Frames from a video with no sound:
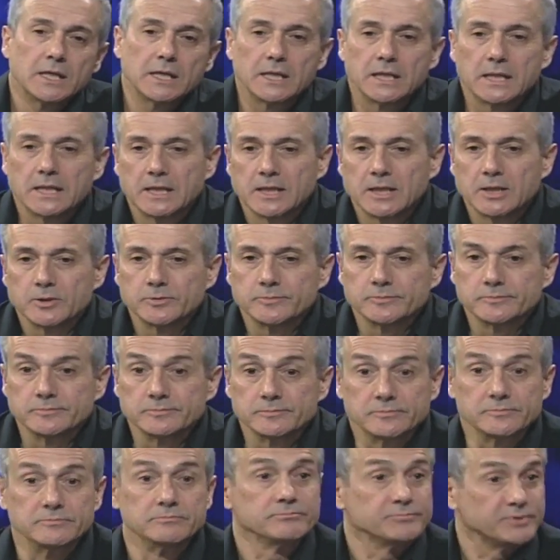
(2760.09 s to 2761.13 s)

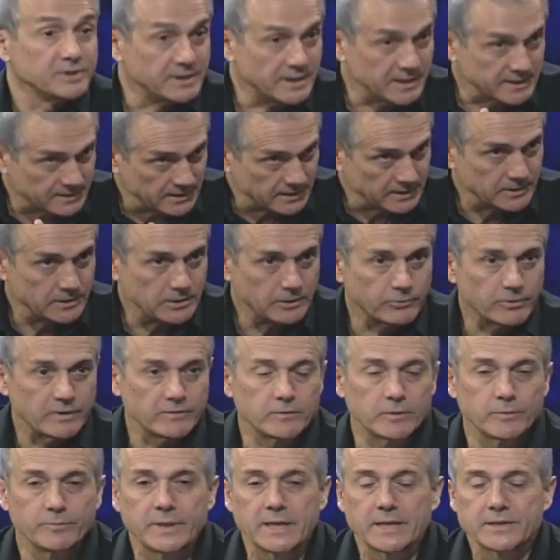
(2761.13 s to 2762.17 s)
Um, predicting the
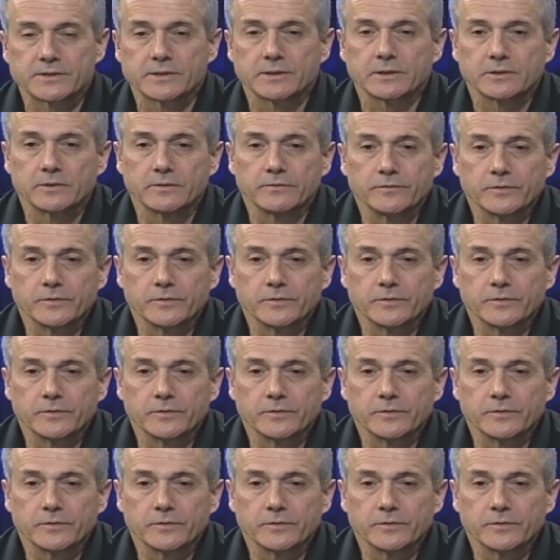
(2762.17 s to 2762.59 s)
river basin